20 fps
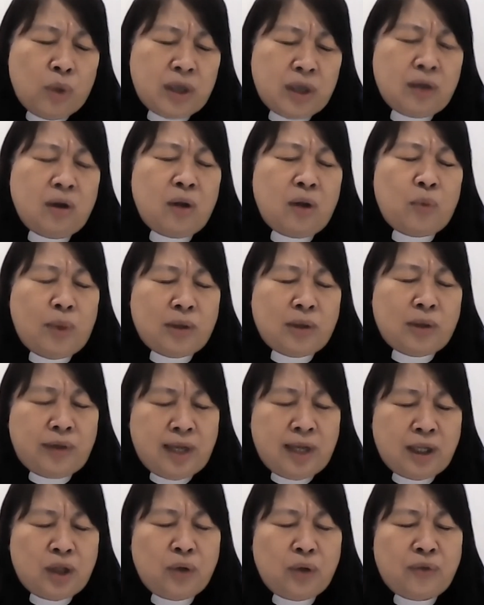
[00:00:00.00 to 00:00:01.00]
where they
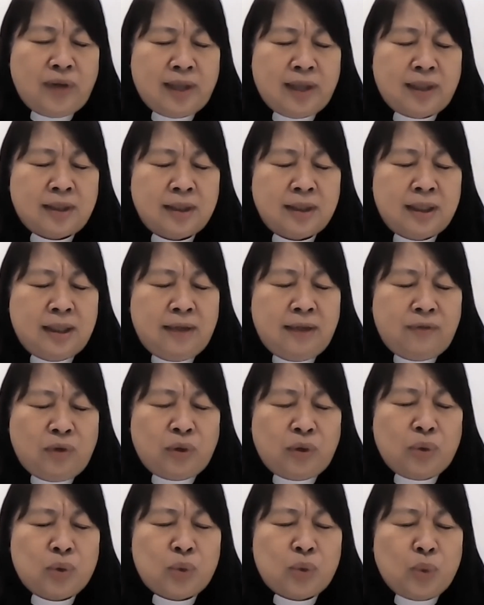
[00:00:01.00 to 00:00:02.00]
cannot go out.
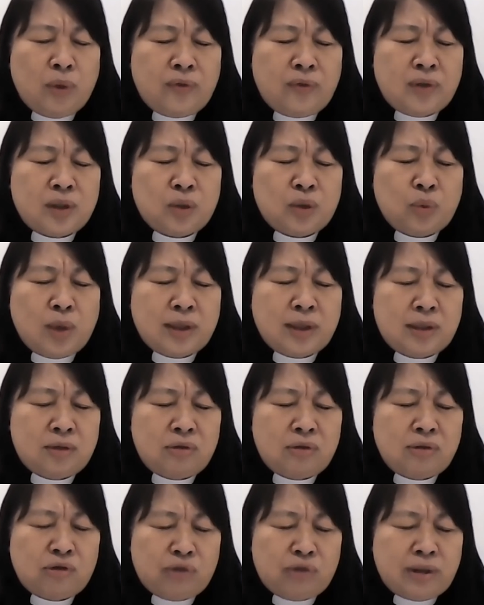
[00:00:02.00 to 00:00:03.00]
They will
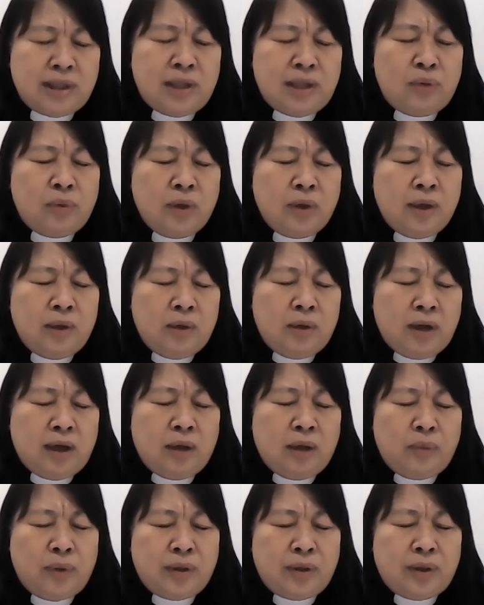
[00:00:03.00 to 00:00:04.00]

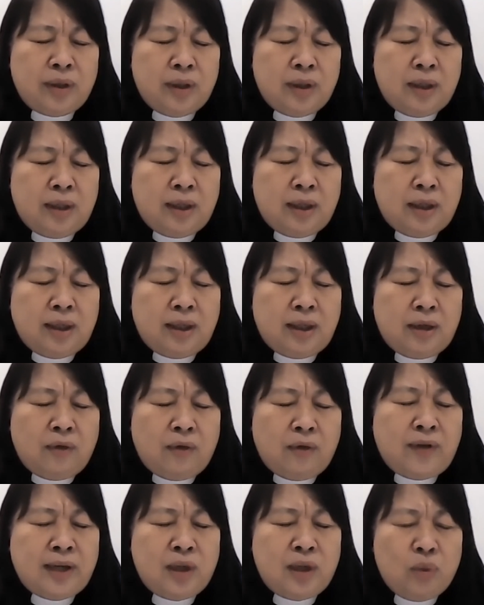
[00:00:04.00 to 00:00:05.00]
abuse, verbal
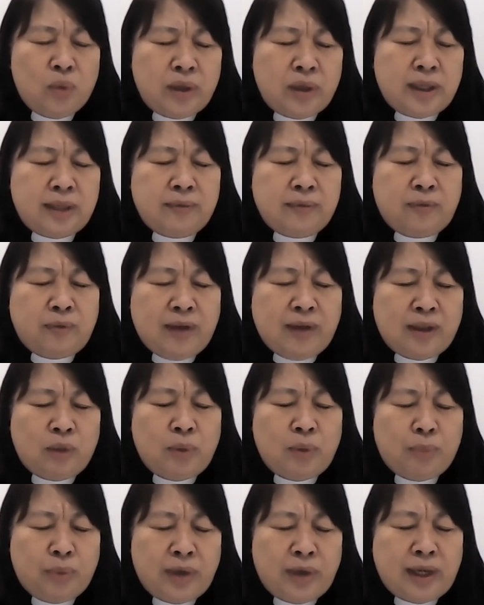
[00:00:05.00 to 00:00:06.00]
or physical abuse.
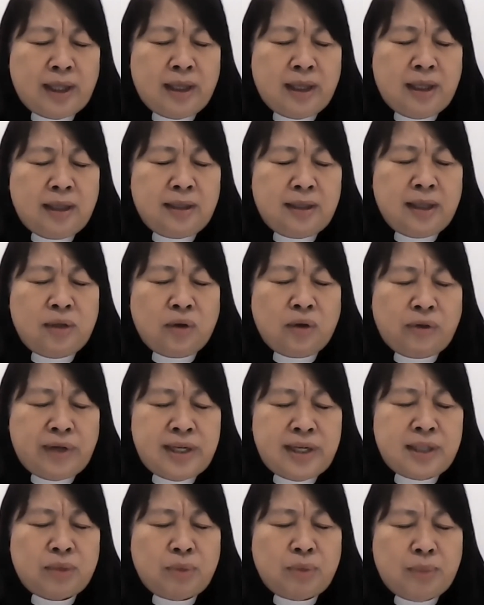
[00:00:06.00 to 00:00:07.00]
Father, we pray.
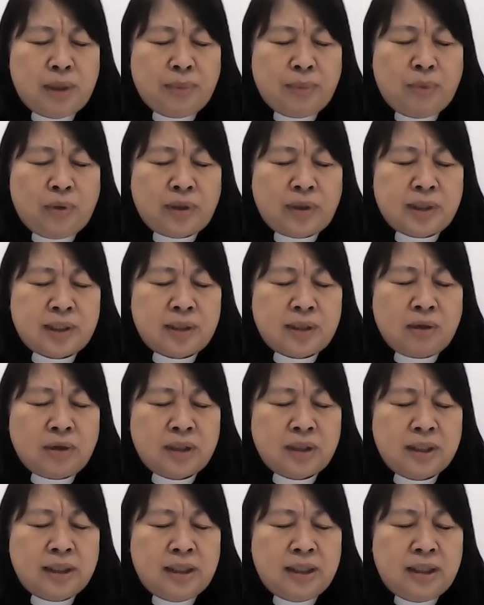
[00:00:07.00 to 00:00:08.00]
We pray that your
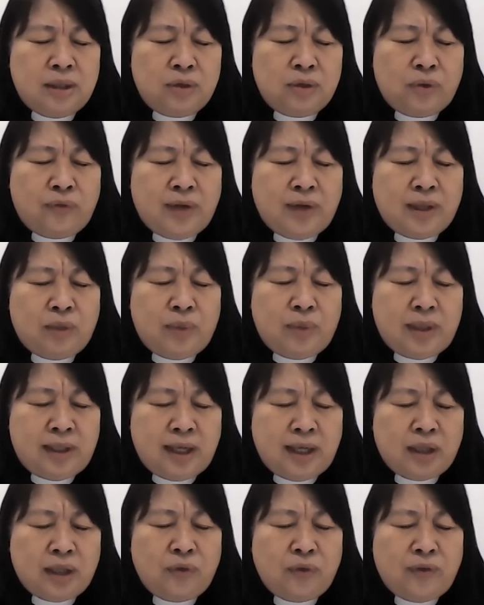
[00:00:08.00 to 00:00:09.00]
mercy will be
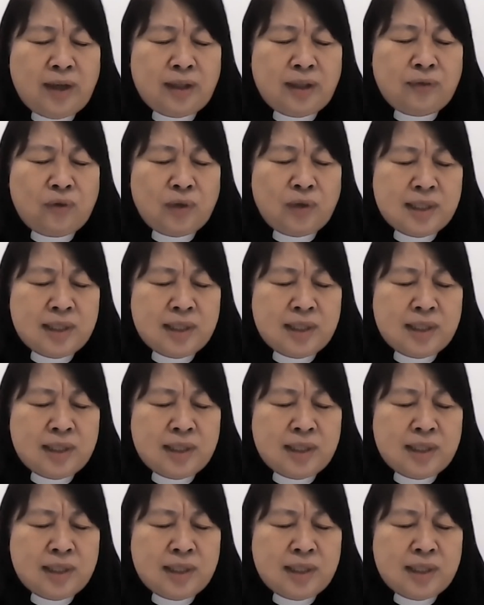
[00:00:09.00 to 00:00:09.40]
upon these